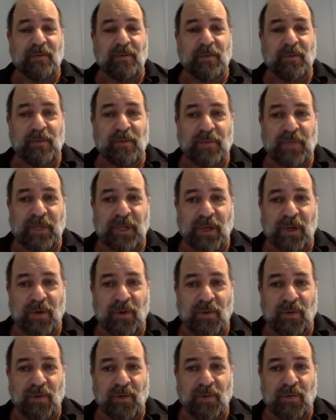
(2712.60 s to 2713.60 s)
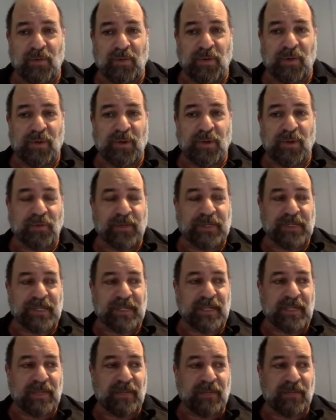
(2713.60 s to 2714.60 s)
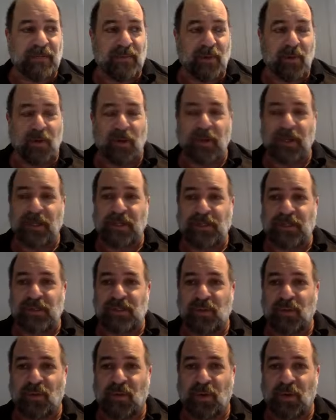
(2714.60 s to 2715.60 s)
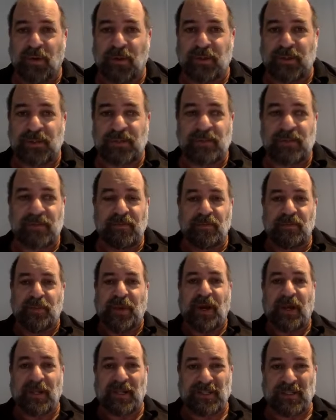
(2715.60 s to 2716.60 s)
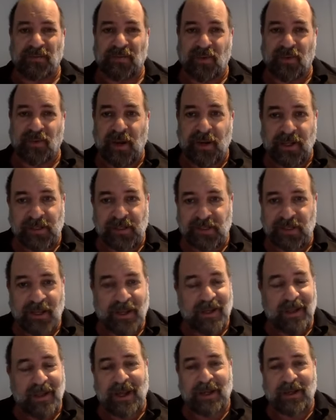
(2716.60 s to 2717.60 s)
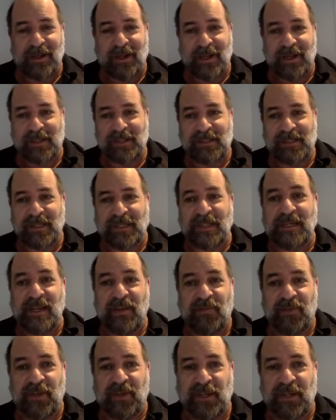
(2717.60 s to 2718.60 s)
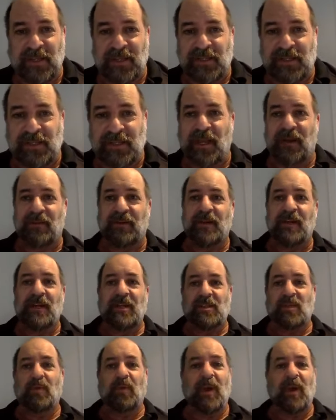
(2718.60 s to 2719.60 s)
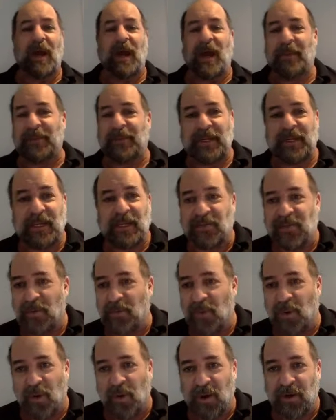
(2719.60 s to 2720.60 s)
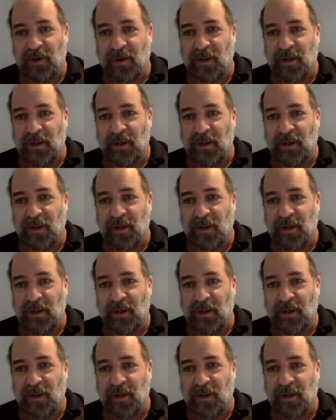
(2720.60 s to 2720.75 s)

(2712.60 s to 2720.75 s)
you can redeem earnings towards buckets of credits at a significant discount. So we're happy to give you more.